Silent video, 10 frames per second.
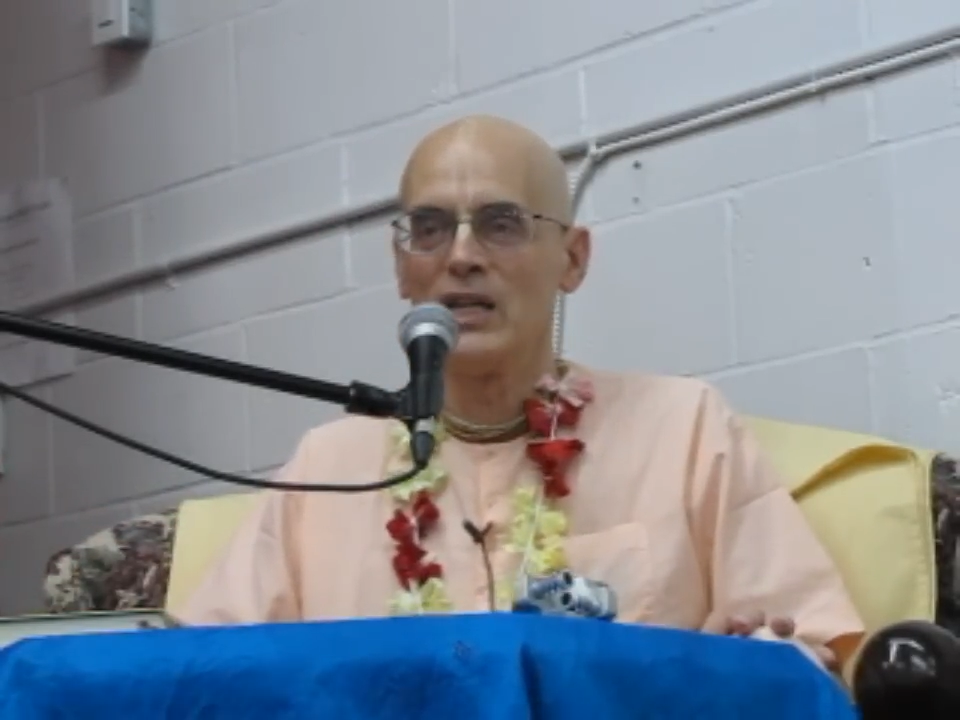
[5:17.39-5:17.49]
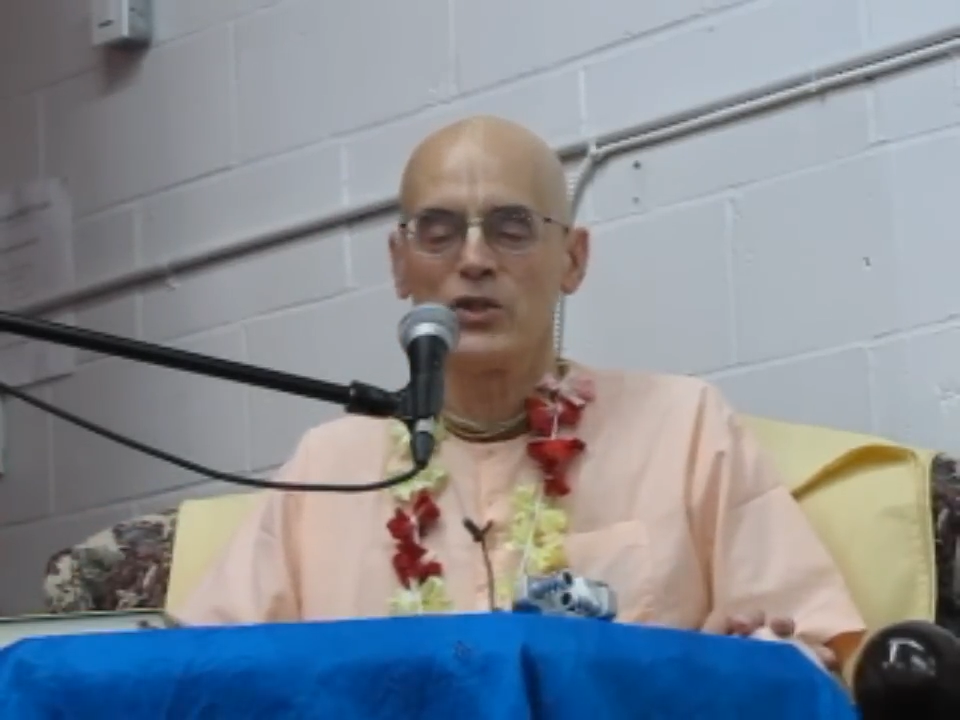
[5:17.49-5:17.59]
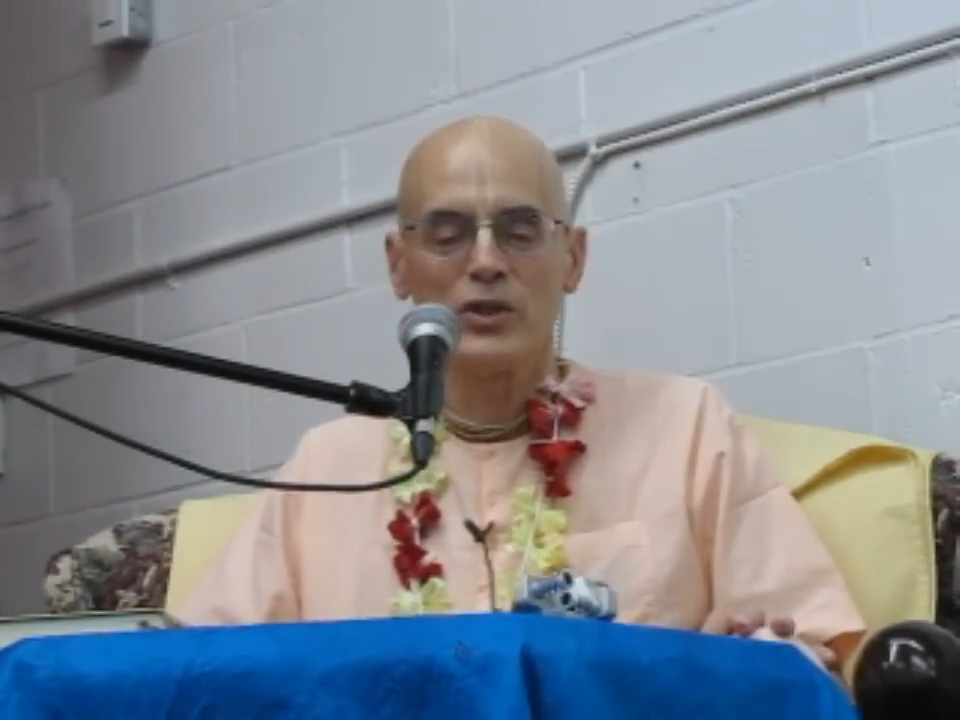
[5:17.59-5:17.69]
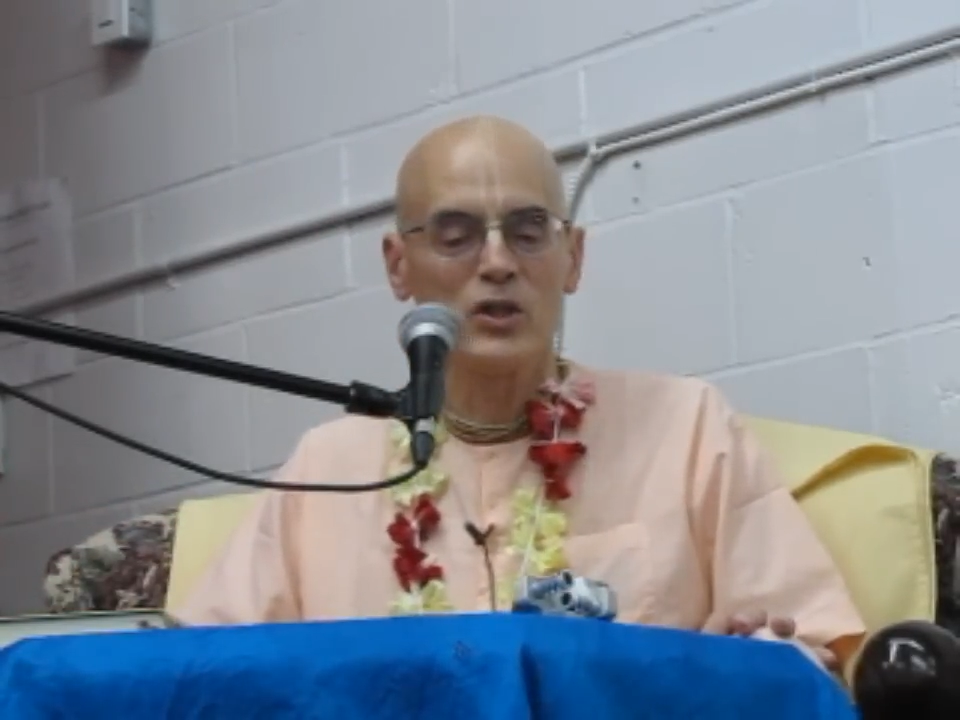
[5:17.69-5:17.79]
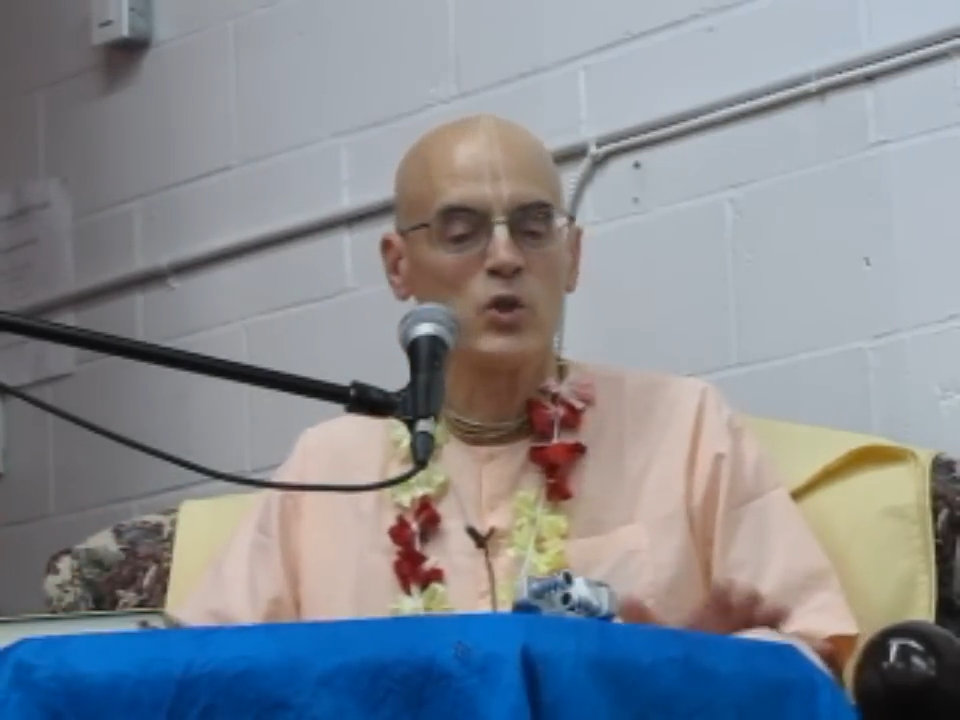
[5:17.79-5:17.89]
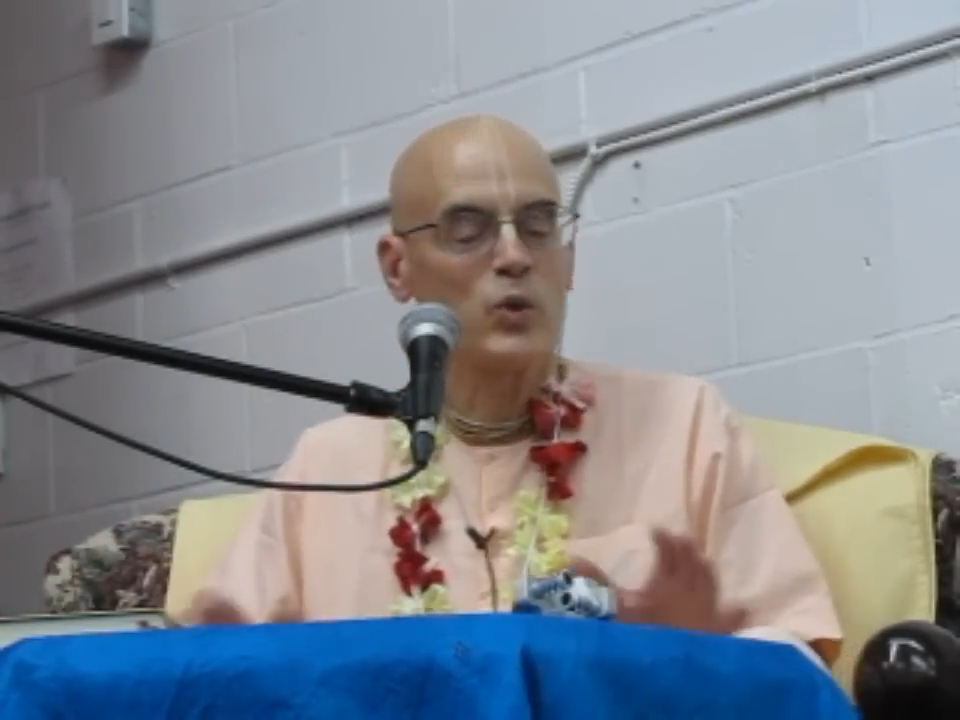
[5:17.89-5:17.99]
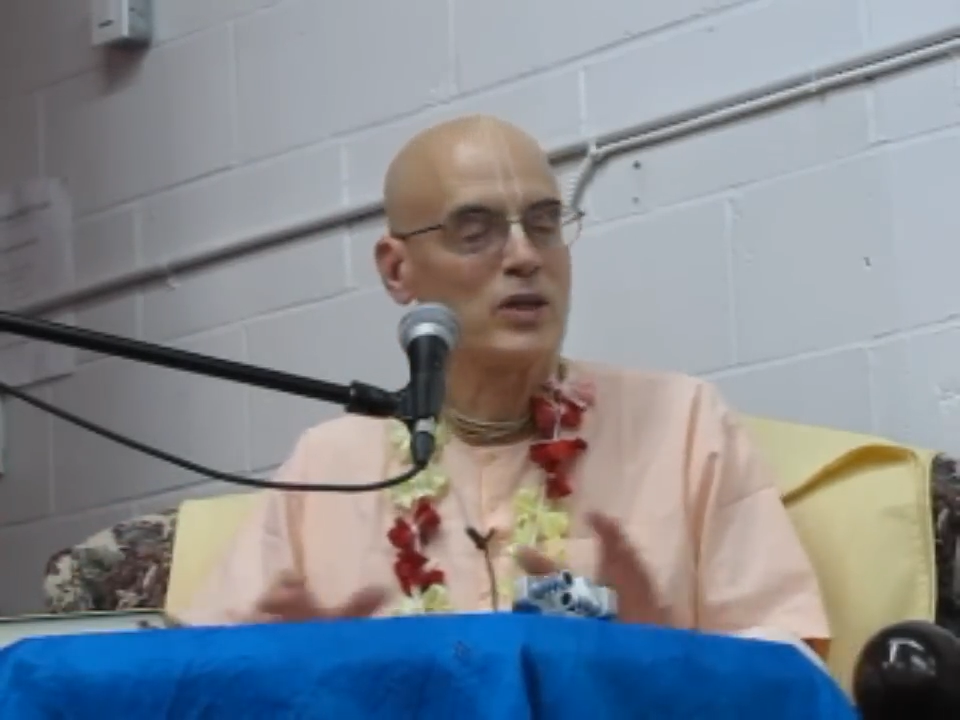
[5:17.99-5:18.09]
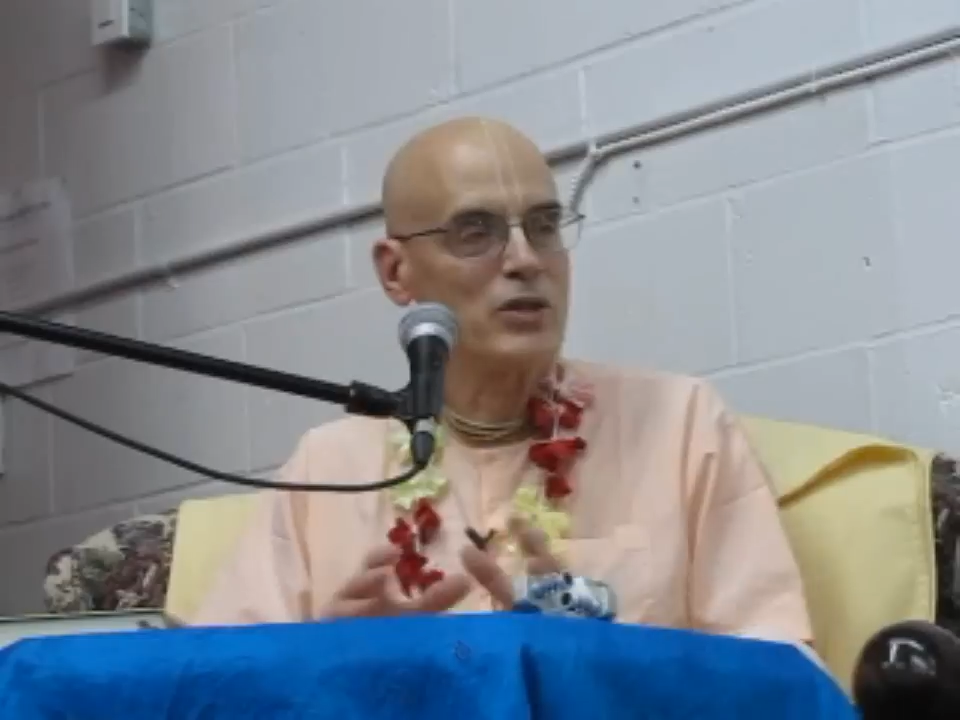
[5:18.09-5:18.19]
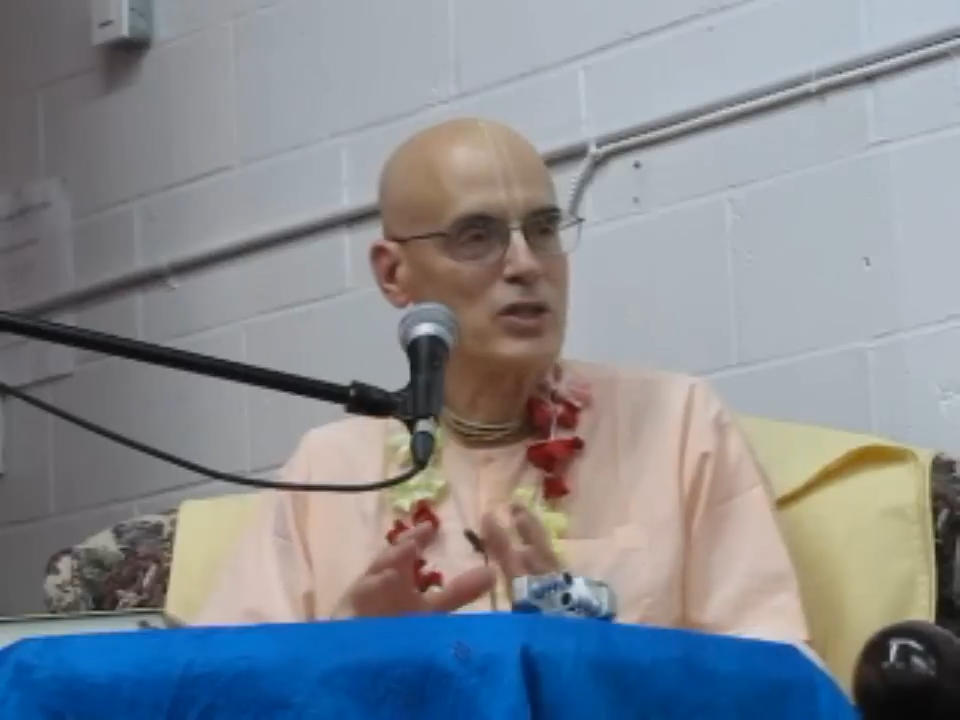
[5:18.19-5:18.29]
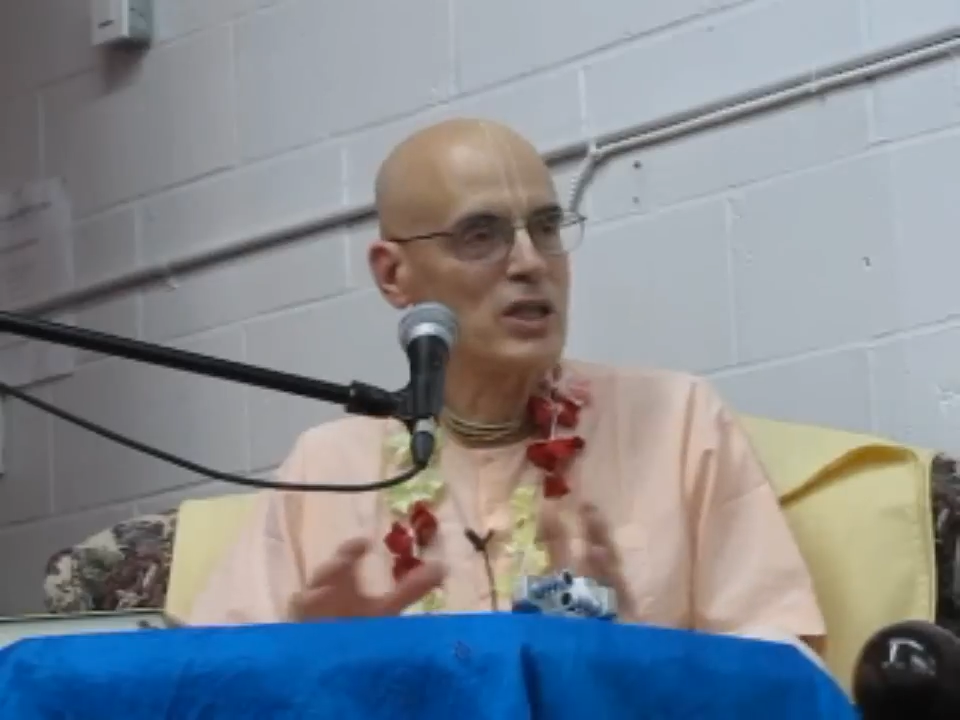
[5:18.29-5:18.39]
So this is what
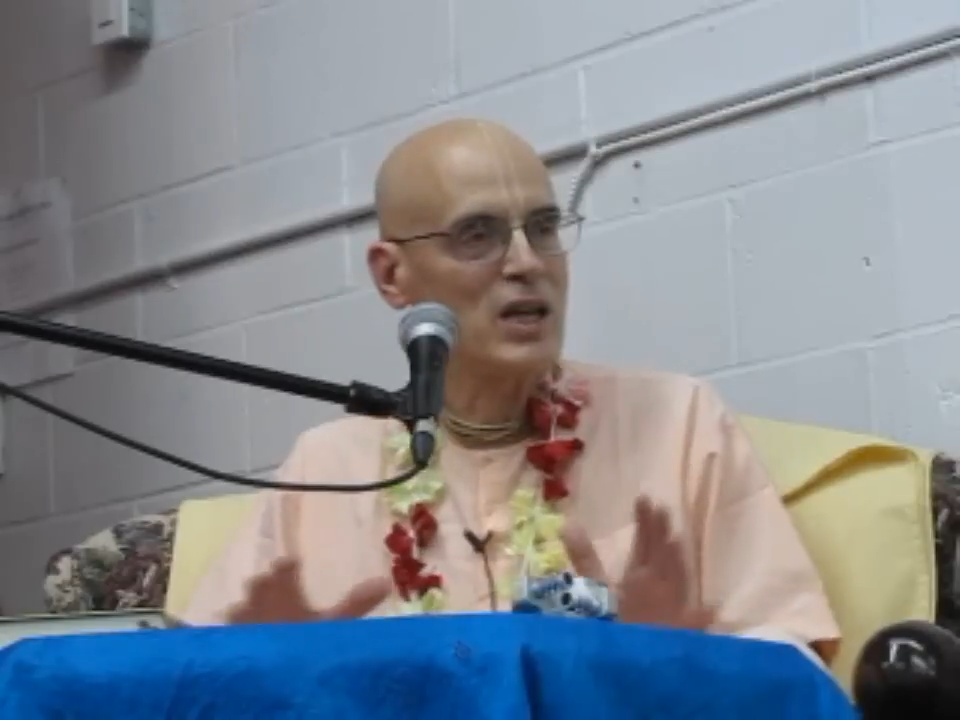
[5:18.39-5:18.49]
Krishna